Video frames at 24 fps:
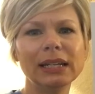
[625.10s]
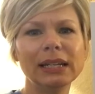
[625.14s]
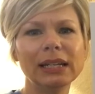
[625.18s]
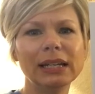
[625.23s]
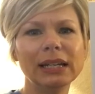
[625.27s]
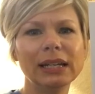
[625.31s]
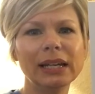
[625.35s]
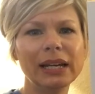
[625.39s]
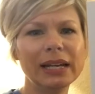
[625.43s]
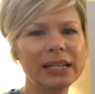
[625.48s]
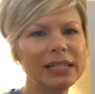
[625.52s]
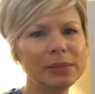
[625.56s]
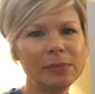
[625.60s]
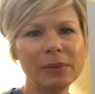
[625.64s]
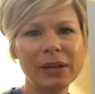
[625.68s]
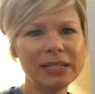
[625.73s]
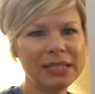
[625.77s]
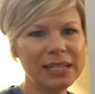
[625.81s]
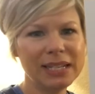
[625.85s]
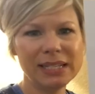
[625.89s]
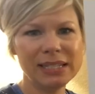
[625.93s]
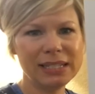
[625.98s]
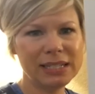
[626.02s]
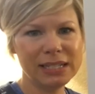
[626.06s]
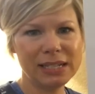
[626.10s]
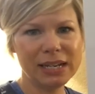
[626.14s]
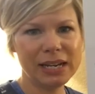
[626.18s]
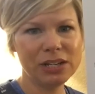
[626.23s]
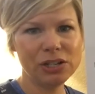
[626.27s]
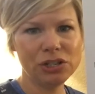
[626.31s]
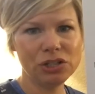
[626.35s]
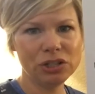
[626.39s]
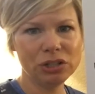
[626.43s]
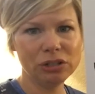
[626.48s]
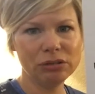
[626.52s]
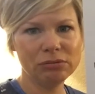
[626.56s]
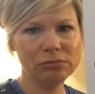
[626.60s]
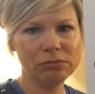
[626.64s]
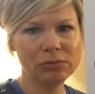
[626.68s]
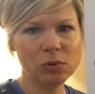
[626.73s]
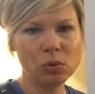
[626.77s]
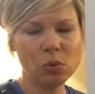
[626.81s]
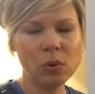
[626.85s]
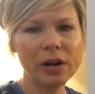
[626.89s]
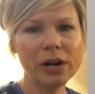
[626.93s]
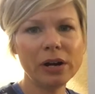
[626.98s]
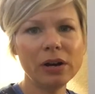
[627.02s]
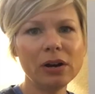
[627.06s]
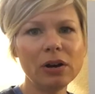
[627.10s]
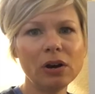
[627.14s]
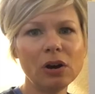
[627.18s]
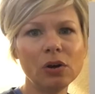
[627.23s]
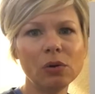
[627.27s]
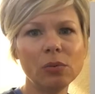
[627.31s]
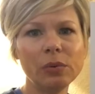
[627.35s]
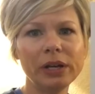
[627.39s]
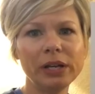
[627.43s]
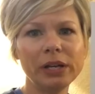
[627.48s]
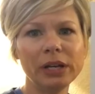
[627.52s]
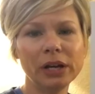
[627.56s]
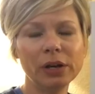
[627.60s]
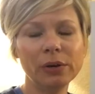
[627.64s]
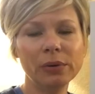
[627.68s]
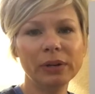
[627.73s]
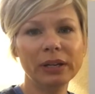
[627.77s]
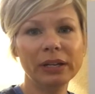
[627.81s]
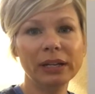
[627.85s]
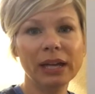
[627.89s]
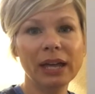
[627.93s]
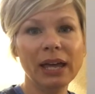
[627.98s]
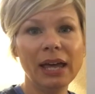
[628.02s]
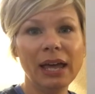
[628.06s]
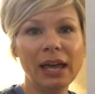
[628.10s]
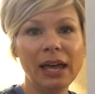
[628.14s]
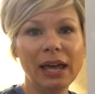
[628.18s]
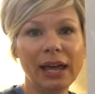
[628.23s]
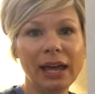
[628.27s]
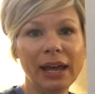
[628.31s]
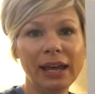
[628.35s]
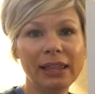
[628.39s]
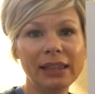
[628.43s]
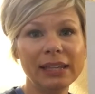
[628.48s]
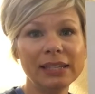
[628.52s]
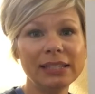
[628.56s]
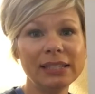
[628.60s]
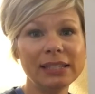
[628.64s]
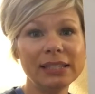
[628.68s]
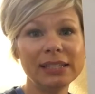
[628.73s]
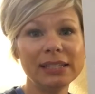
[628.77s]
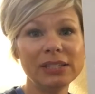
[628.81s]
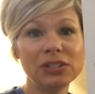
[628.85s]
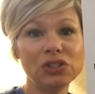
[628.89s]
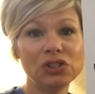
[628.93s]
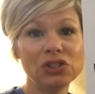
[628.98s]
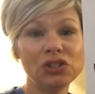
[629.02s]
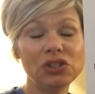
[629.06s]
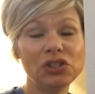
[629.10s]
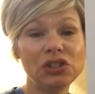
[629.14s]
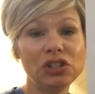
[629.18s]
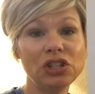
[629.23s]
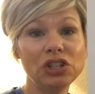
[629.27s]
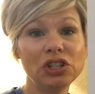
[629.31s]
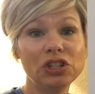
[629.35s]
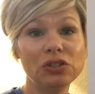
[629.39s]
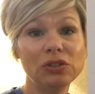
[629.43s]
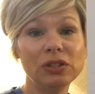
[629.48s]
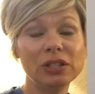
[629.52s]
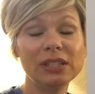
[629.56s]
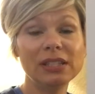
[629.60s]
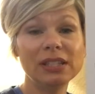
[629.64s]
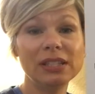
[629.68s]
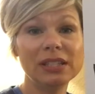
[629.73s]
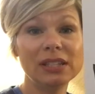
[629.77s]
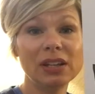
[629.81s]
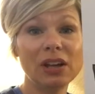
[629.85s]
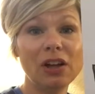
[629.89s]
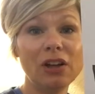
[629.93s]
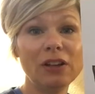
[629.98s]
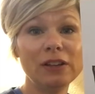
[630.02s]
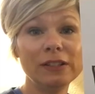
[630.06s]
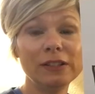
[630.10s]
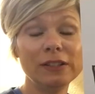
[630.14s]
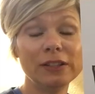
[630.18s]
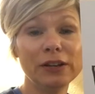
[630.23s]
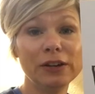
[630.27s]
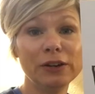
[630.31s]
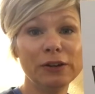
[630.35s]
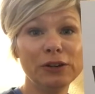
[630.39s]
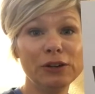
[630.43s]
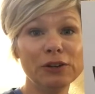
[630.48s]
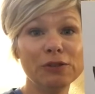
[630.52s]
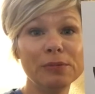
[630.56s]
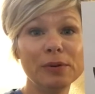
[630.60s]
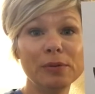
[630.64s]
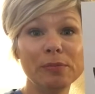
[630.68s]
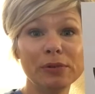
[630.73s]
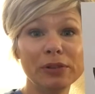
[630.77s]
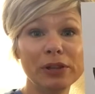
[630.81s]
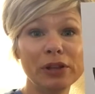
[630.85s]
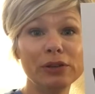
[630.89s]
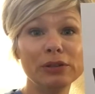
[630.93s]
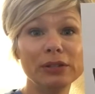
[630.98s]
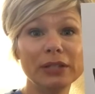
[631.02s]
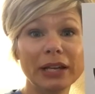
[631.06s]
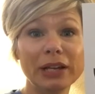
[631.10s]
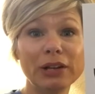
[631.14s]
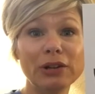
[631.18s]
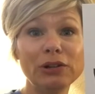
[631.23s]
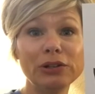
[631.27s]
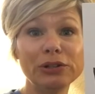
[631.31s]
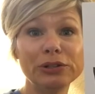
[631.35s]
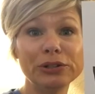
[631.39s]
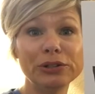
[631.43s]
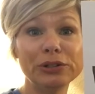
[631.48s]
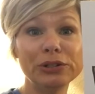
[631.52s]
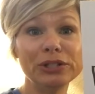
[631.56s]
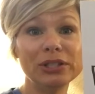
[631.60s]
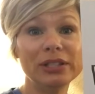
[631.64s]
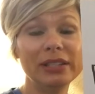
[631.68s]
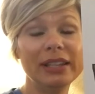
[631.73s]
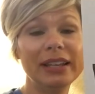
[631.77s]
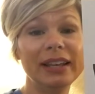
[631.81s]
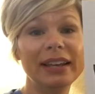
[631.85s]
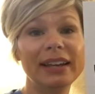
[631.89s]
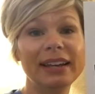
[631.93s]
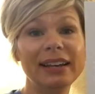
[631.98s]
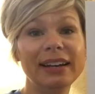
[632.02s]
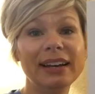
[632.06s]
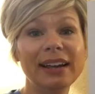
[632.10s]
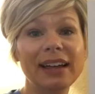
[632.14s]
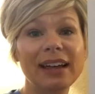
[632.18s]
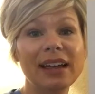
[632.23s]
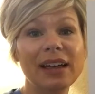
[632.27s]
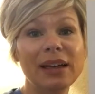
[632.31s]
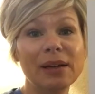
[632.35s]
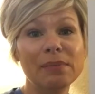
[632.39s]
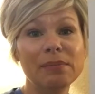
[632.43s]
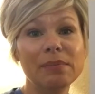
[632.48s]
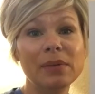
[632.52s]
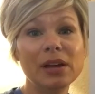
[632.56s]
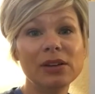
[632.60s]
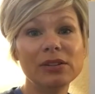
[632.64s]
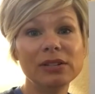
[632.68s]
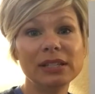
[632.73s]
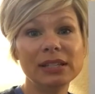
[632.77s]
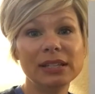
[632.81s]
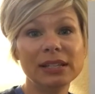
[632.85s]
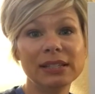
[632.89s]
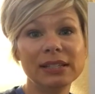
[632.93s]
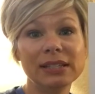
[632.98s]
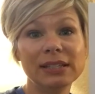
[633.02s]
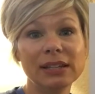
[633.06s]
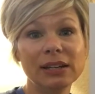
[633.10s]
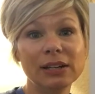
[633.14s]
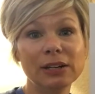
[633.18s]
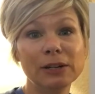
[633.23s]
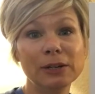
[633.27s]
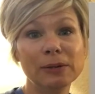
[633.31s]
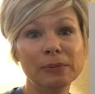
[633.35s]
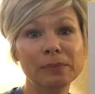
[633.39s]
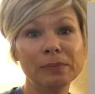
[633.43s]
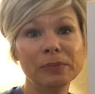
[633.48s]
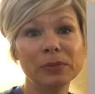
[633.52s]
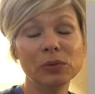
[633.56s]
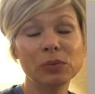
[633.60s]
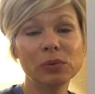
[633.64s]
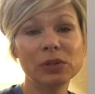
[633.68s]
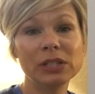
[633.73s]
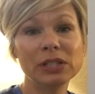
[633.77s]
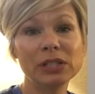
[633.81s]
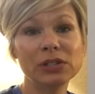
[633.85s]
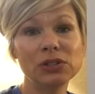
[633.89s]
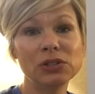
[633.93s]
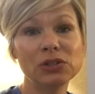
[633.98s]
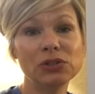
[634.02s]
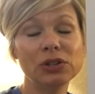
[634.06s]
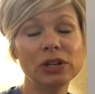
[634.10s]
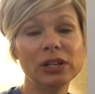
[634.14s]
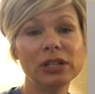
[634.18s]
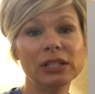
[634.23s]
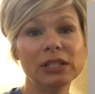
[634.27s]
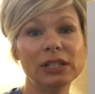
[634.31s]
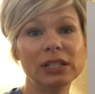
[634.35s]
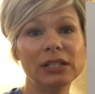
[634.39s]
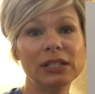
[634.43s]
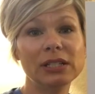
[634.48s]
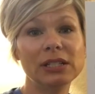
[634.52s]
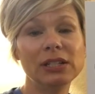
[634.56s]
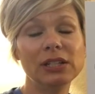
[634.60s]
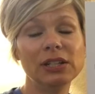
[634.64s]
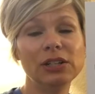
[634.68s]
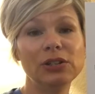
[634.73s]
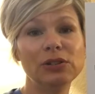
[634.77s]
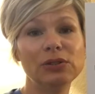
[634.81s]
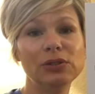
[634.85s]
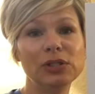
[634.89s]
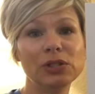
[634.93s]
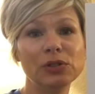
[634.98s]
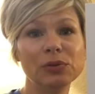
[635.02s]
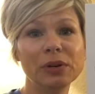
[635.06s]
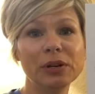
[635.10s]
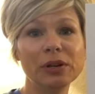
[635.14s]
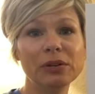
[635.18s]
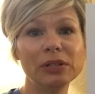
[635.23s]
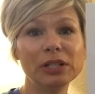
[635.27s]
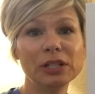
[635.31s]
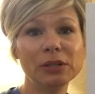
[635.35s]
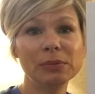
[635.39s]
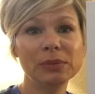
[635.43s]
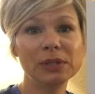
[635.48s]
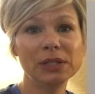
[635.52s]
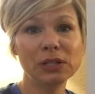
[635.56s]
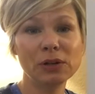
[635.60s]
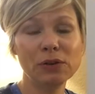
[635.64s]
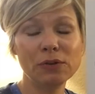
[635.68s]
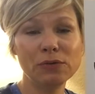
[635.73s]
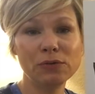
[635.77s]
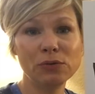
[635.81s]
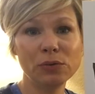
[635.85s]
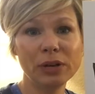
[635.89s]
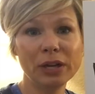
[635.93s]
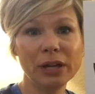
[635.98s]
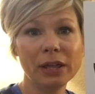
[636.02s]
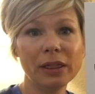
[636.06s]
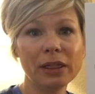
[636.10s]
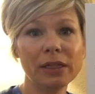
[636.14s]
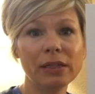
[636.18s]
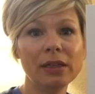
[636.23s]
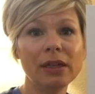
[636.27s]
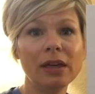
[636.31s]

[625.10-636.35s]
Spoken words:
is my destination? Where are we going? And this isn't just you. This is also, you remember those elders that Moses was instructed to surround himself with.